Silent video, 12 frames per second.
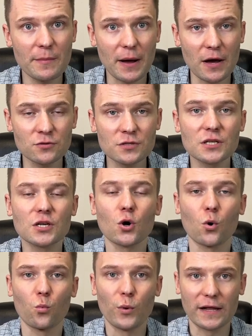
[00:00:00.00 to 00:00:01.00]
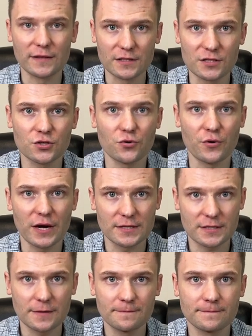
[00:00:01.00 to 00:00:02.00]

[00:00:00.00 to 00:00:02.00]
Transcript: amount you're willing to risk.